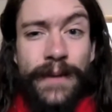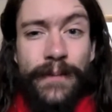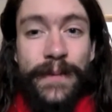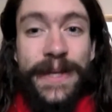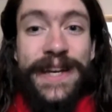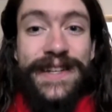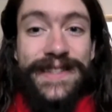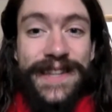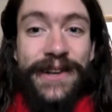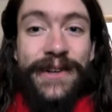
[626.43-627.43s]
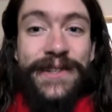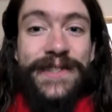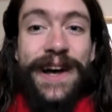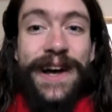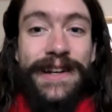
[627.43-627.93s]
But yes, they are
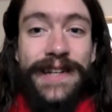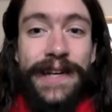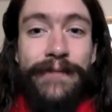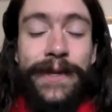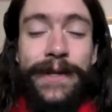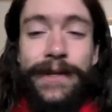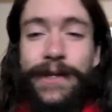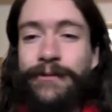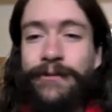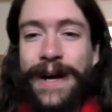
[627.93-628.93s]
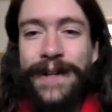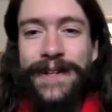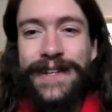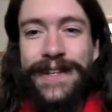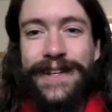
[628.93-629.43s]
scientifically
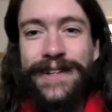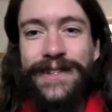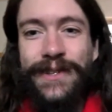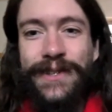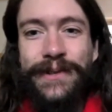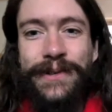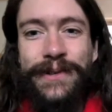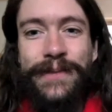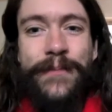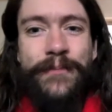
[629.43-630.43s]
validated to